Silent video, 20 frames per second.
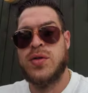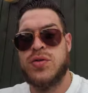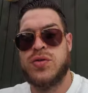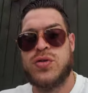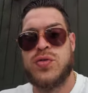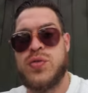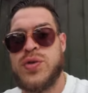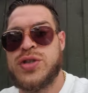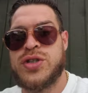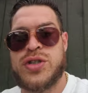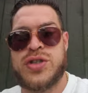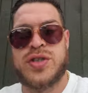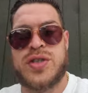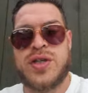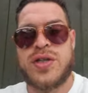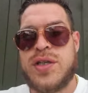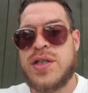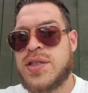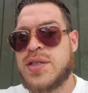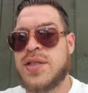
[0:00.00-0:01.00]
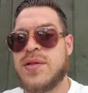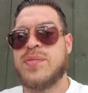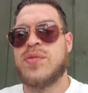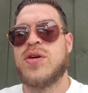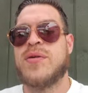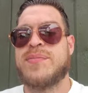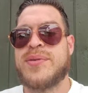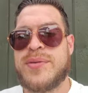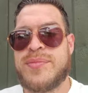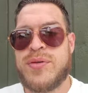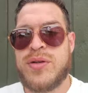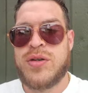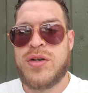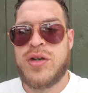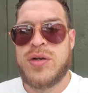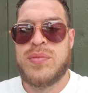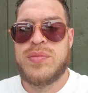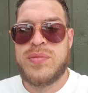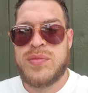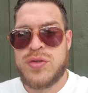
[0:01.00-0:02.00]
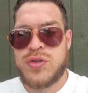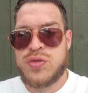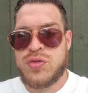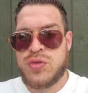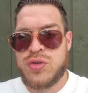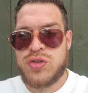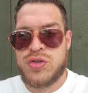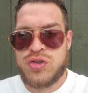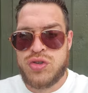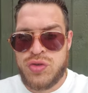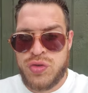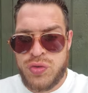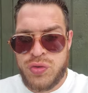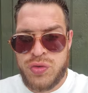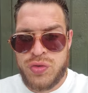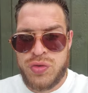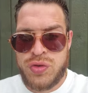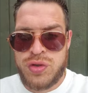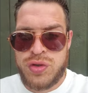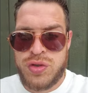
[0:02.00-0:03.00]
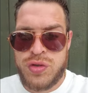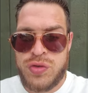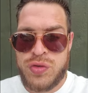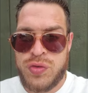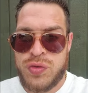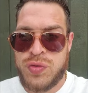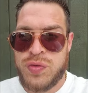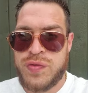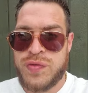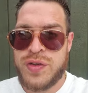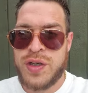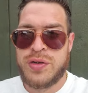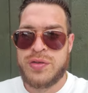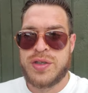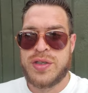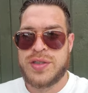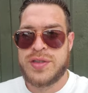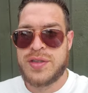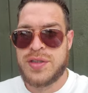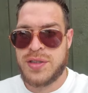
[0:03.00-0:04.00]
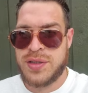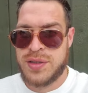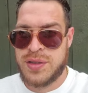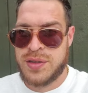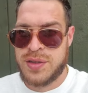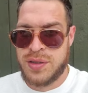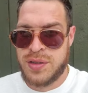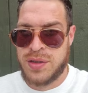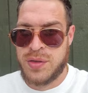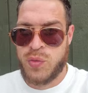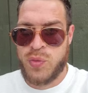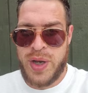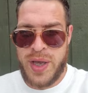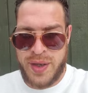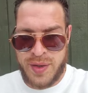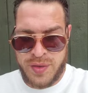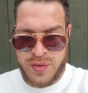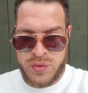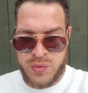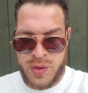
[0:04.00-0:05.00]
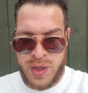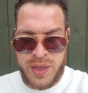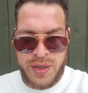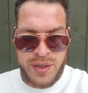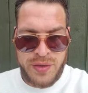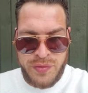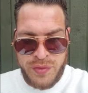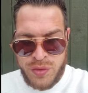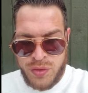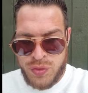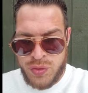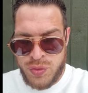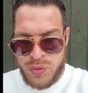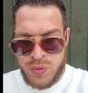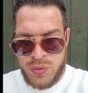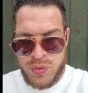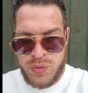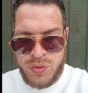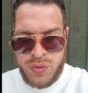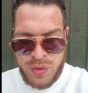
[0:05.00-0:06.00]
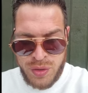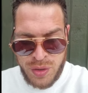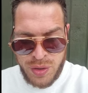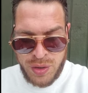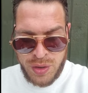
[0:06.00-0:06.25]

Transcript: So we're just gonna see more people come to truth through various uh, ways, right? Even through